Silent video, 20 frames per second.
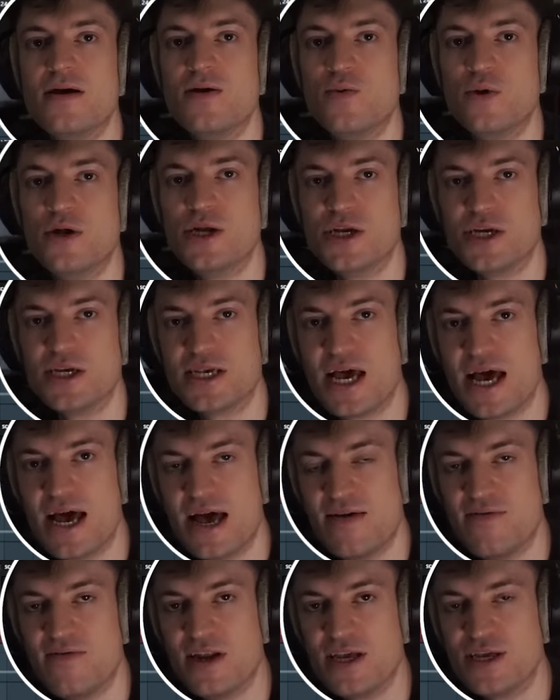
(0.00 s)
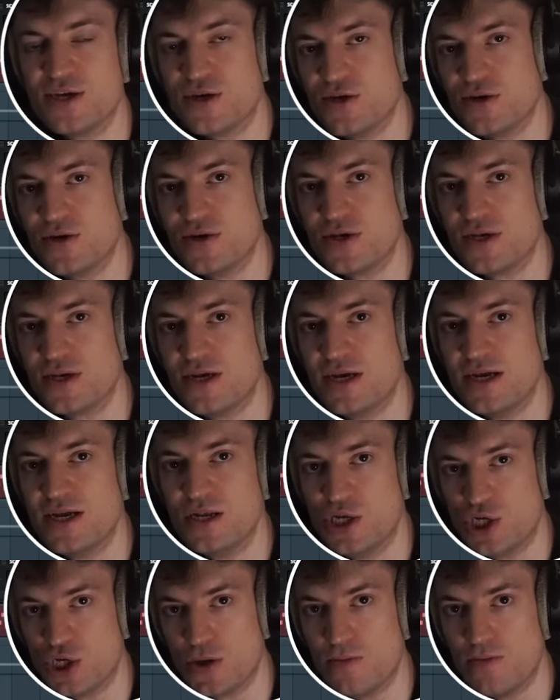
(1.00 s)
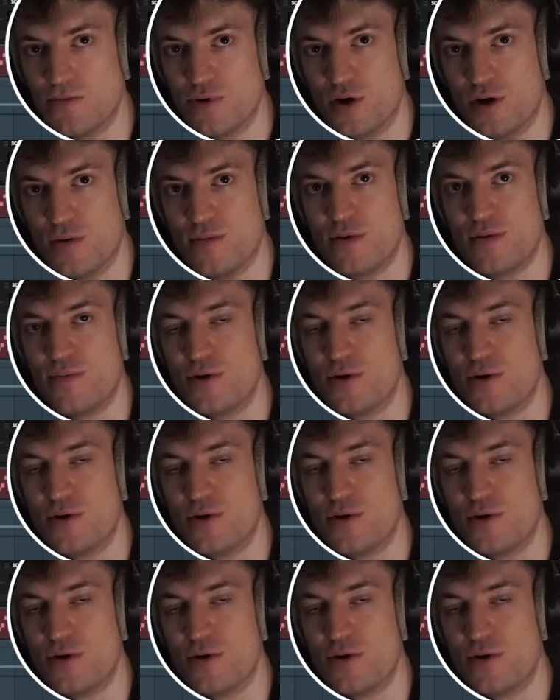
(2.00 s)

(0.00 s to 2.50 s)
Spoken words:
which is heavily used in jump up,